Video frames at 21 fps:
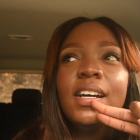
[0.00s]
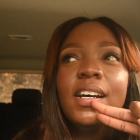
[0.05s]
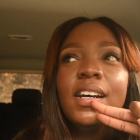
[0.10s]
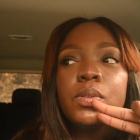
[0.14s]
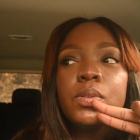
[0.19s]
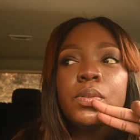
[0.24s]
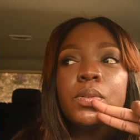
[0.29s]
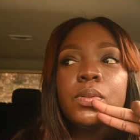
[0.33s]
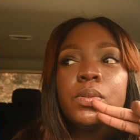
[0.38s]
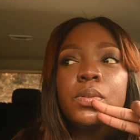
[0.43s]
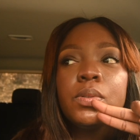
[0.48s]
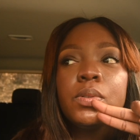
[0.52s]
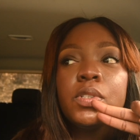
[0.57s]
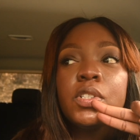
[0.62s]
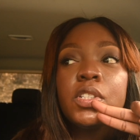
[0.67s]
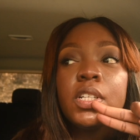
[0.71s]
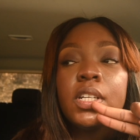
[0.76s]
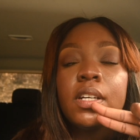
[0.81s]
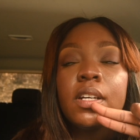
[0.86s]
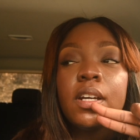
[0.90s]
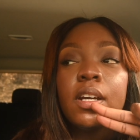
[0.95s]
to
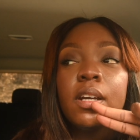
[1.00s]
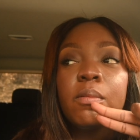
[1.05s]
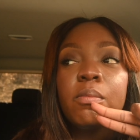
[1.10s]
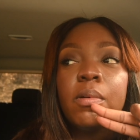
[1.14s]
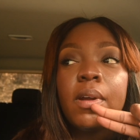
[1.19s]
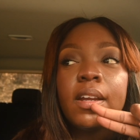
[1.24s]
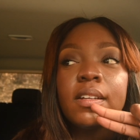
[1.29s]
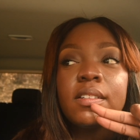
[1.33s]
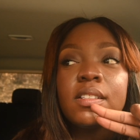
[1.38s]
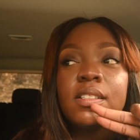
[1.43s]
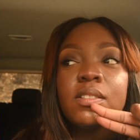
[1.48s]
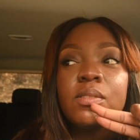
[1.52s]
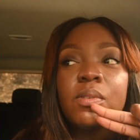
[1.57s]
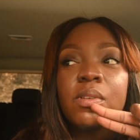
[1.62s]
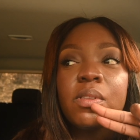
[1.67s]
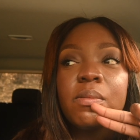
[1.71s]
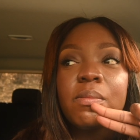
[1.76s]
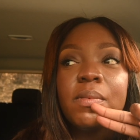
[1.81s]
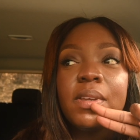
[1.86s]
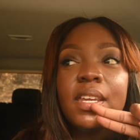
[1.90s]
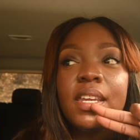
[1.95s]
share her practice
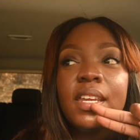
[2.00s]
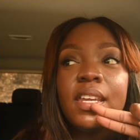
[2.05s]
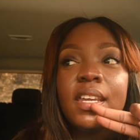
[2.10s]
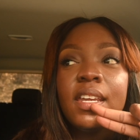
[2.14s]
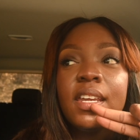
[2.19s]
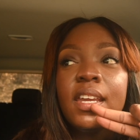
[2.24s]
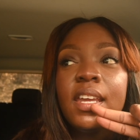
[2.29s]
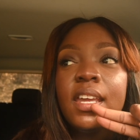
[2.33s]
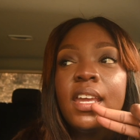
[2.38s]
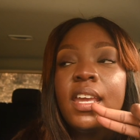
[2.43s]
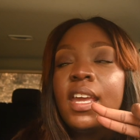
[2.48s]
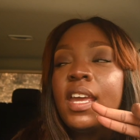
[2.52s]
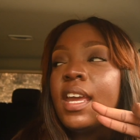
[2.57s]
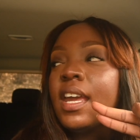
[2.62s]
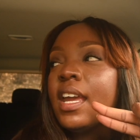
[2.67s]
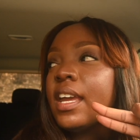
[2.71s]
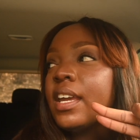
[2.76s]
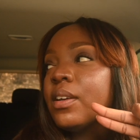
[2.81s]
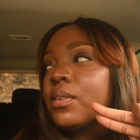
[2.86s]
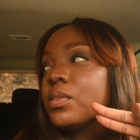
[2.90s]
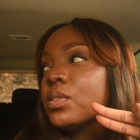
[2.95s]
with me
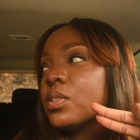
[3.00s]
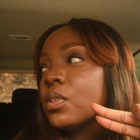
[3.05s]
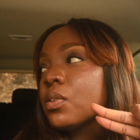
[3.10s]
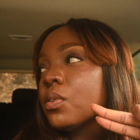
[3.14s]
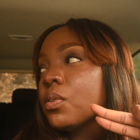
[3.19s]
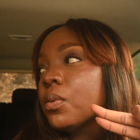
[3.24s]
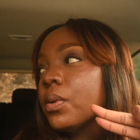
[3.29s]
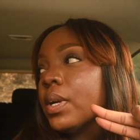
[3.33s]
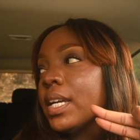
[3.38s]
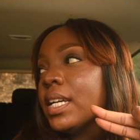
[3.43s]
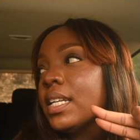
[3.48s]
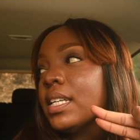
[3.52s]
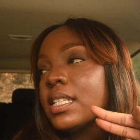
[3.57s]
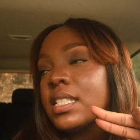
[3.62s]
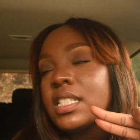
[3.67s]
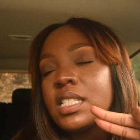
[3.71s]
it was a great